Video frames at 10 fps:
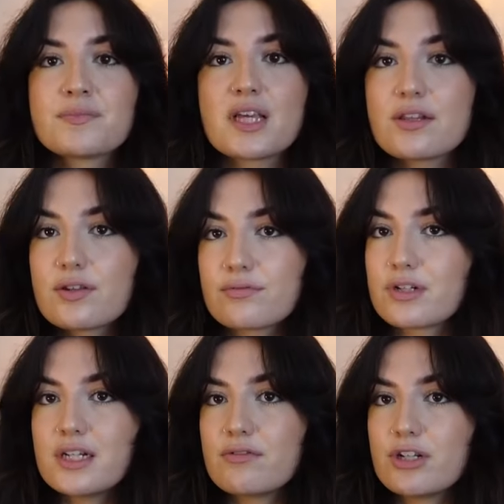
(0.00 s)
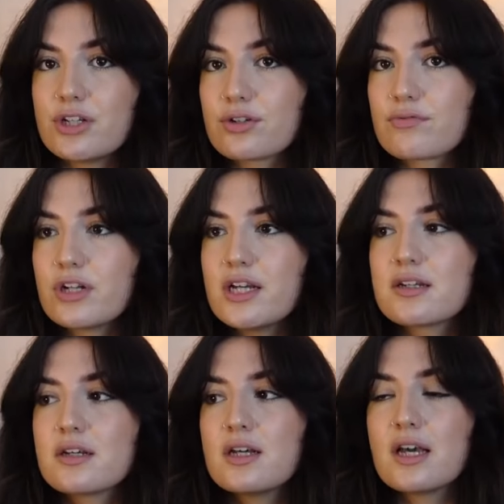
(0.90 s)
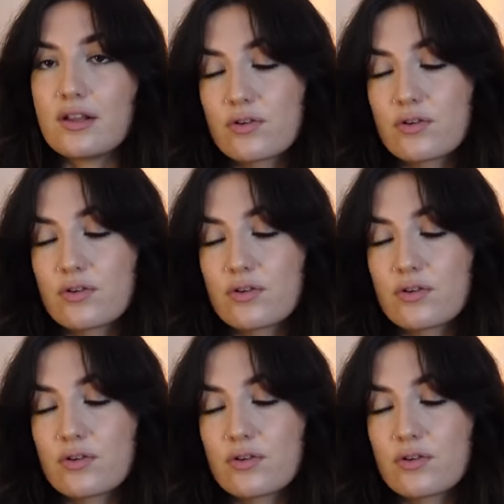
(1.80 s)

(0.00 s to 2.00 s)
it's a really really good read it's